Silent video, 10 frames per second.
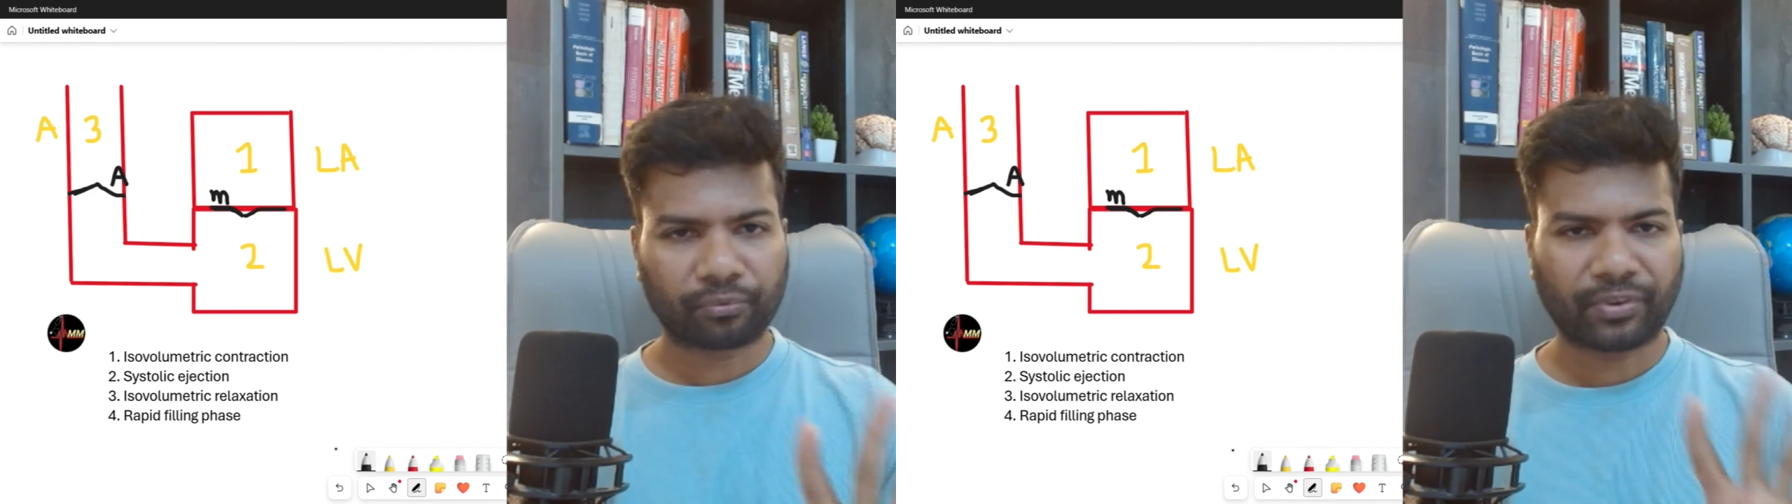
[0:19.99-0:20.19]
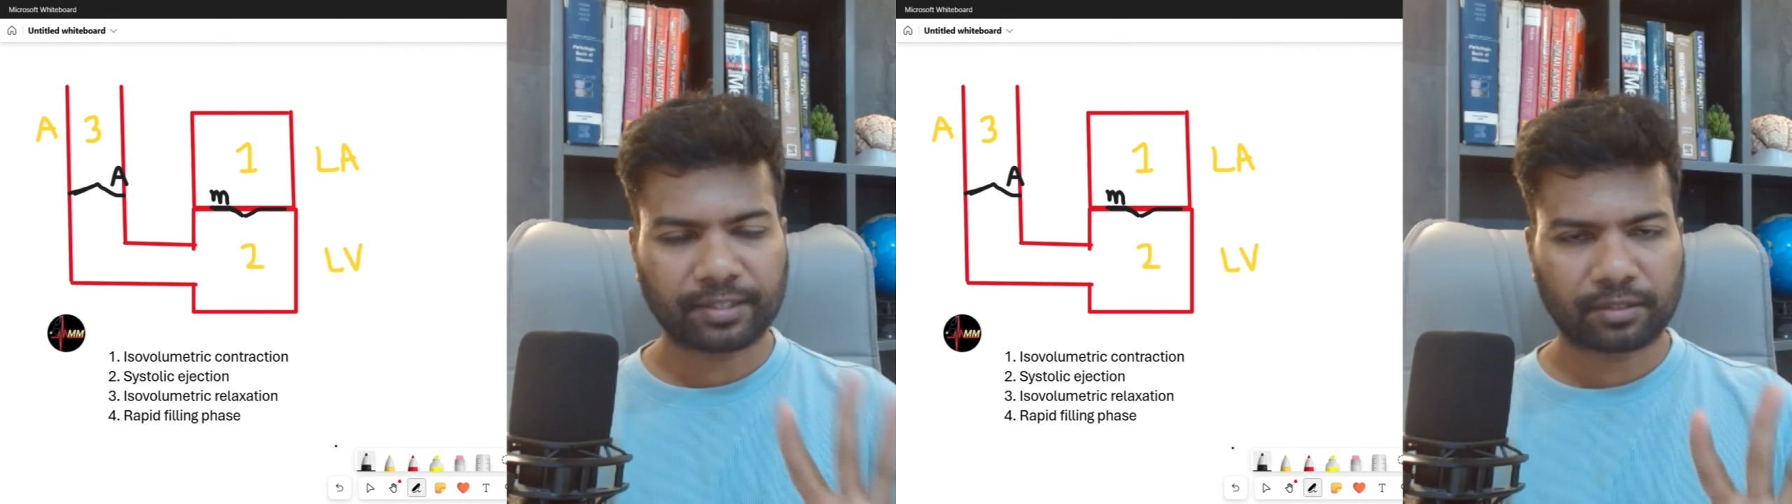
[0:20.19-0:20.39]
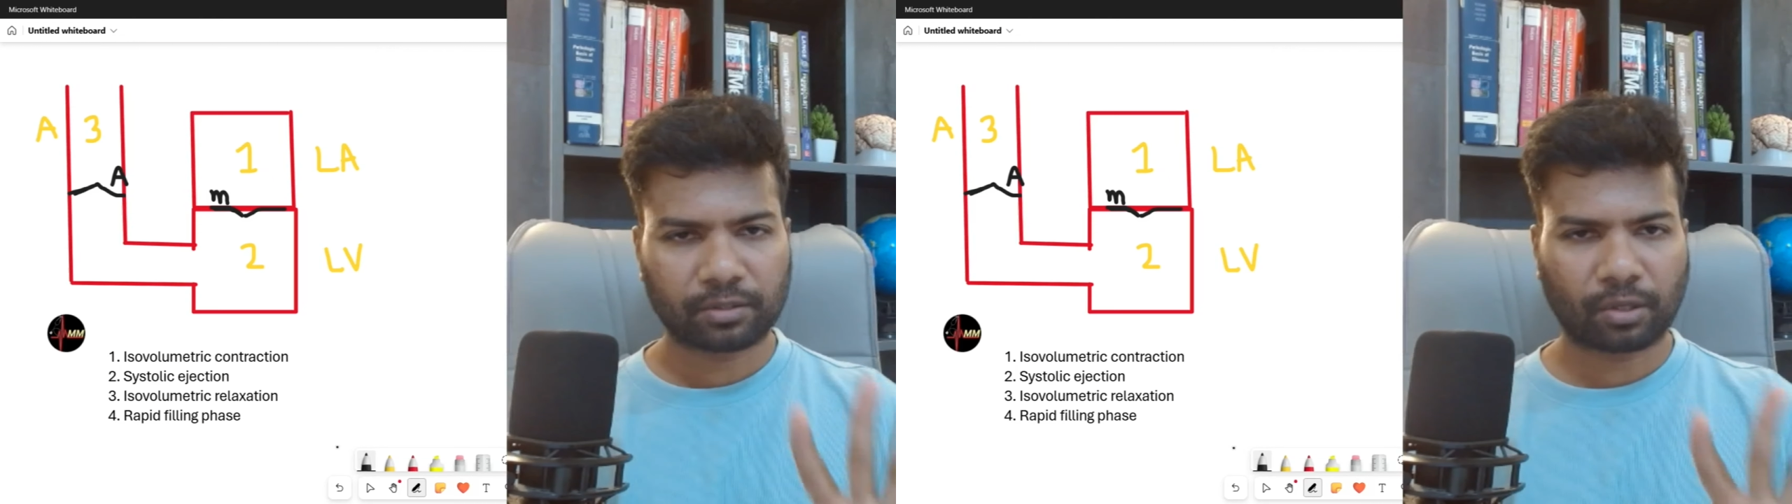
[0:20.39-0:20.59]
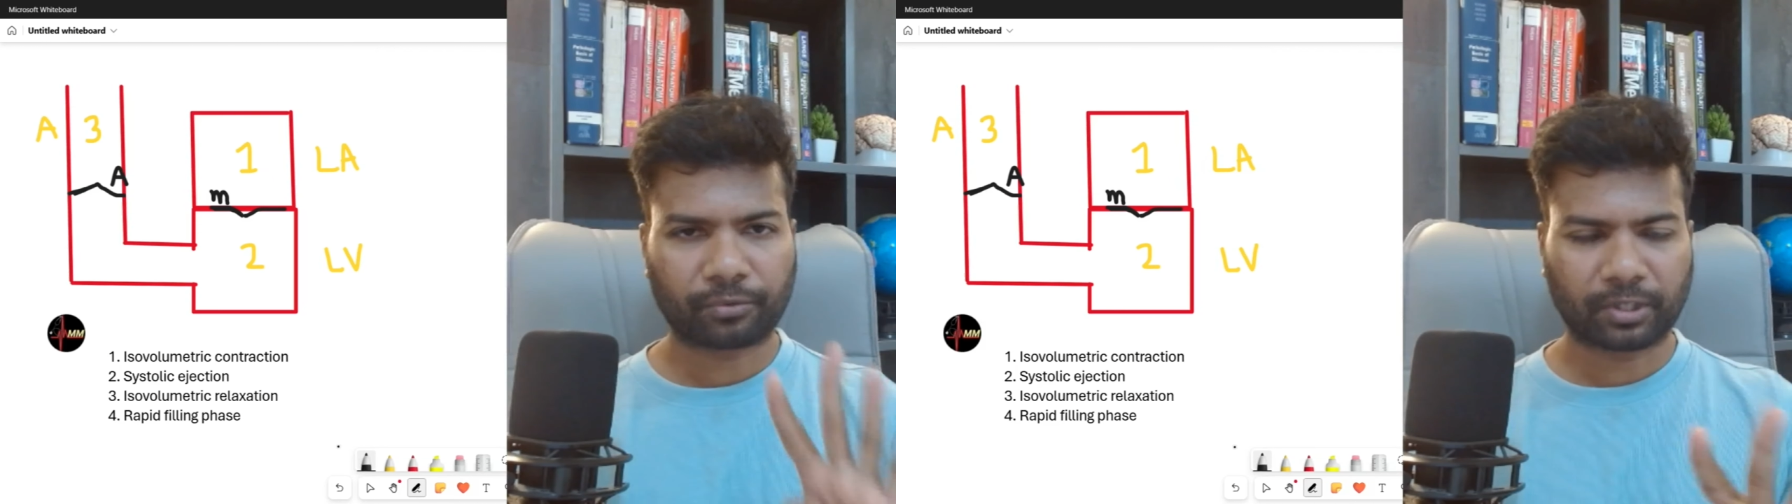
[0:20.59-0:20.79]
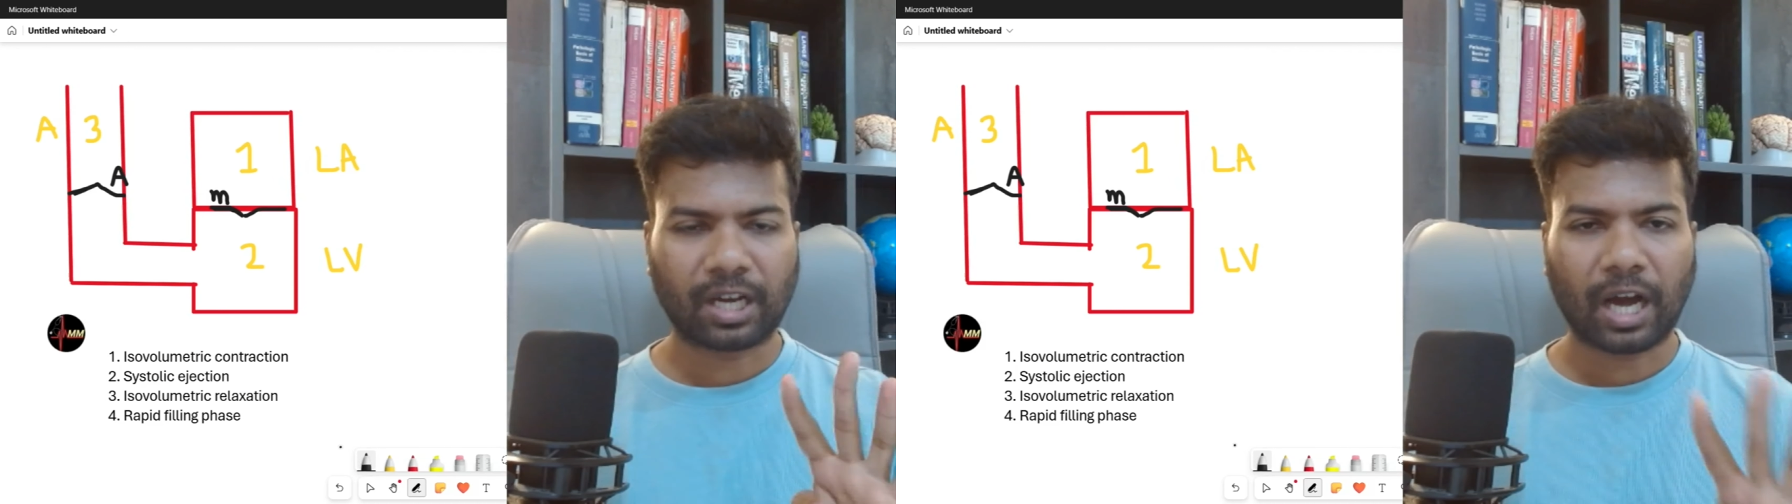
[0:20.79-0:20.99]
phases of
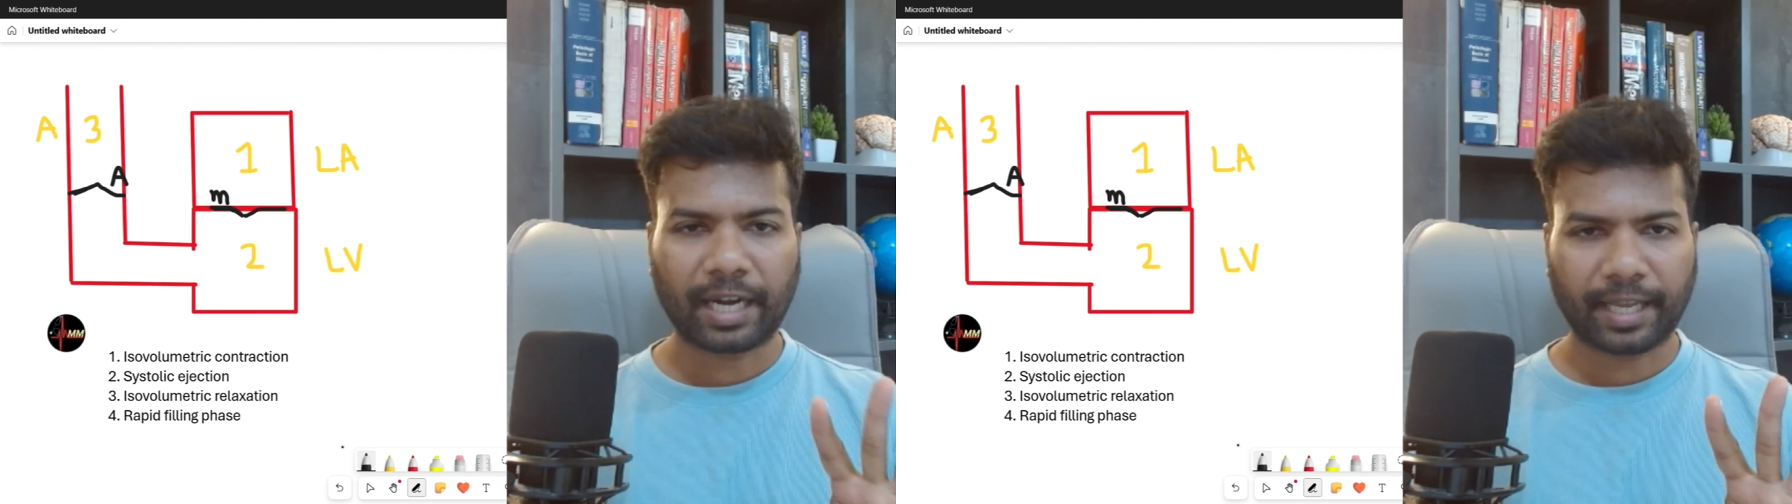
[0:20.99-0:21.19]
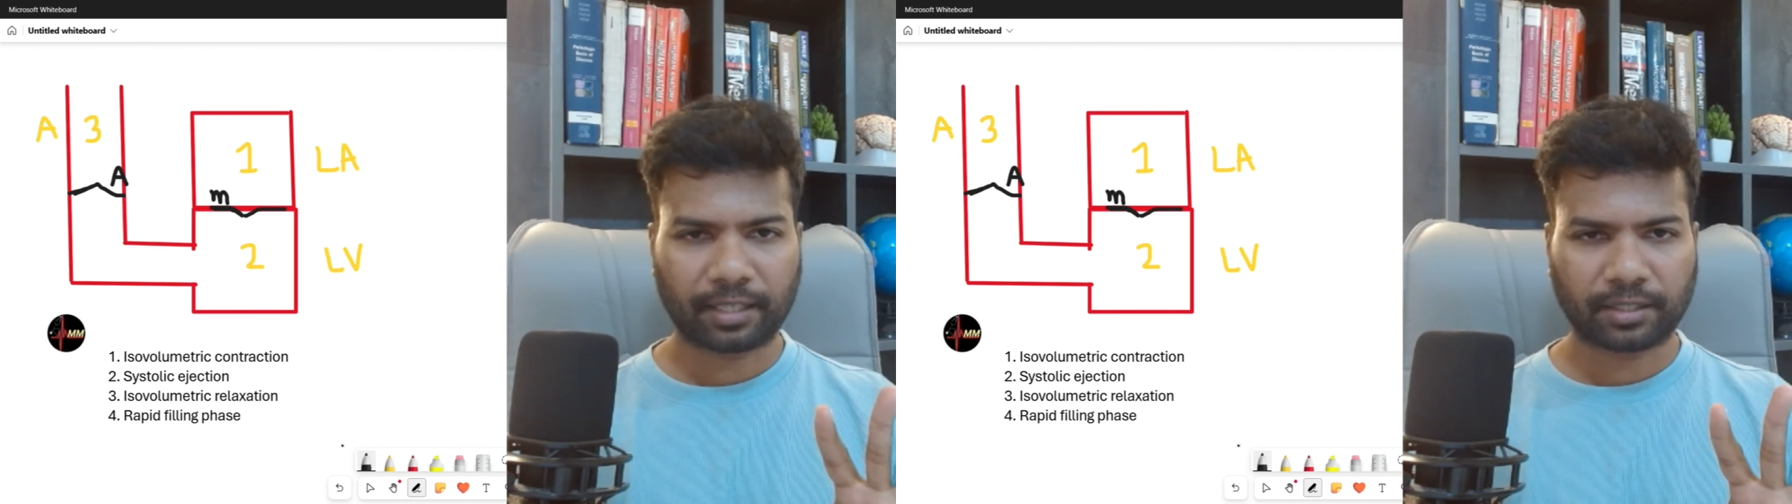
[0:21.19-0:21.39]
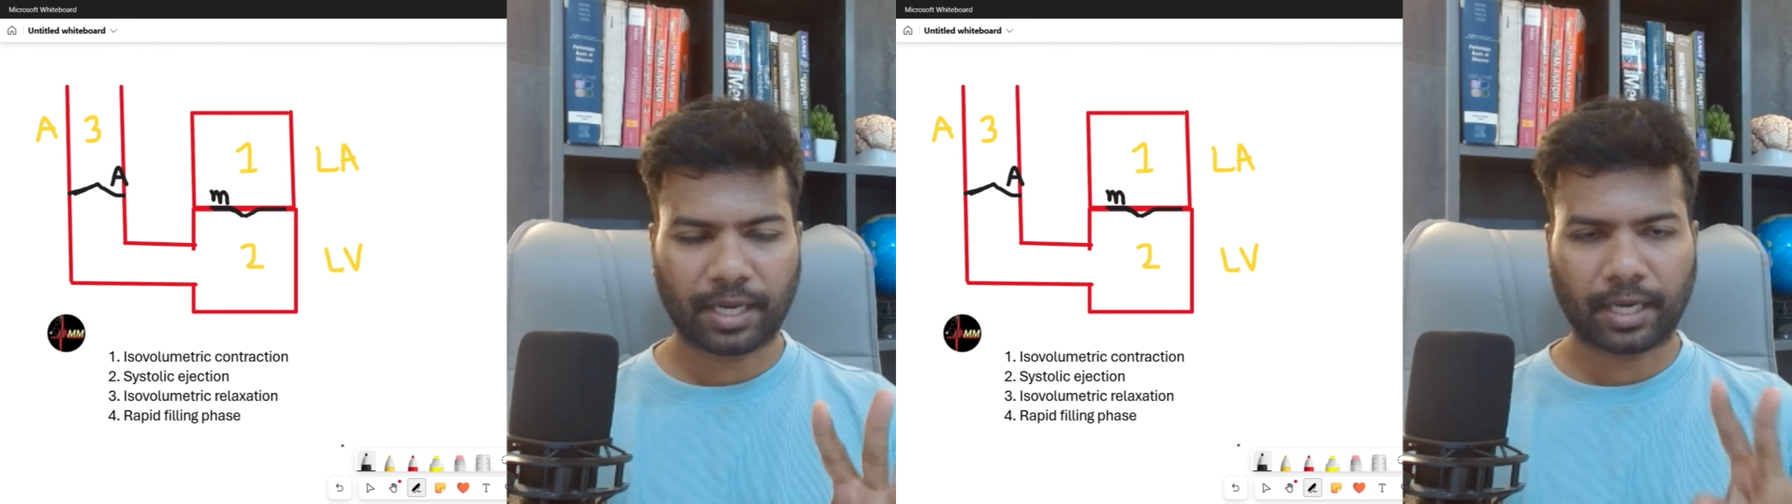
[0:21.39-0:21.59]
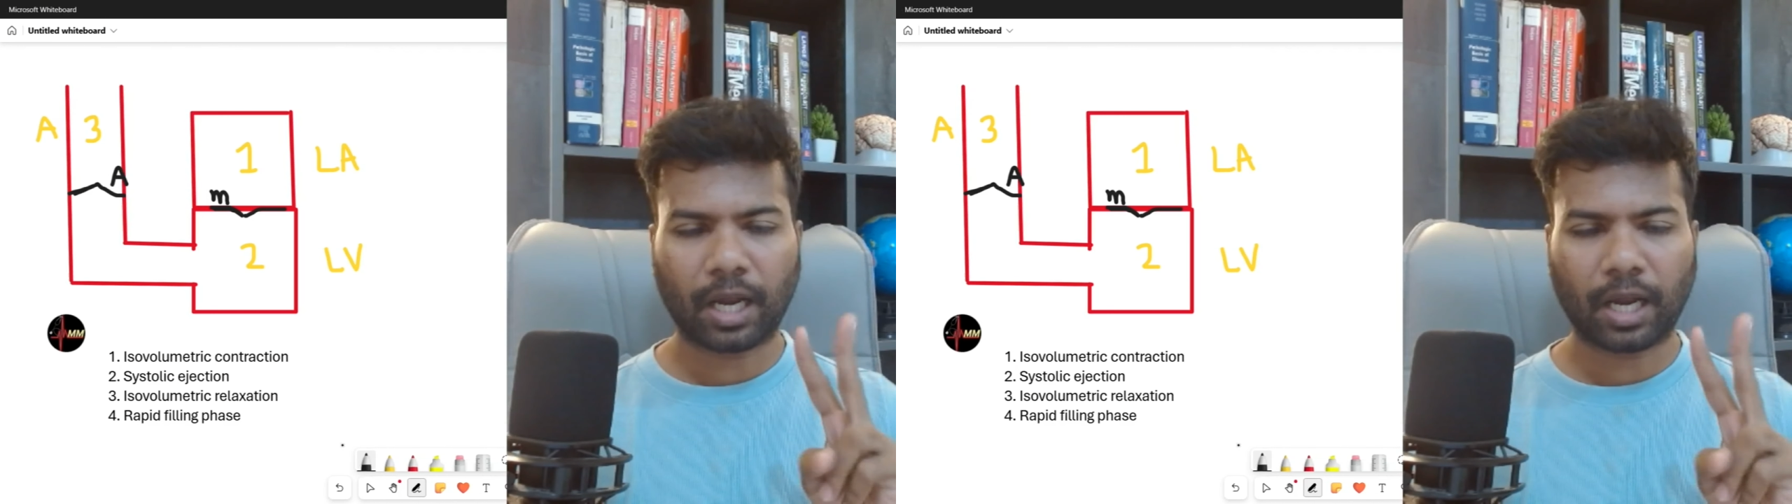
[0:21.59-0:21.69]
the cardiac cycle,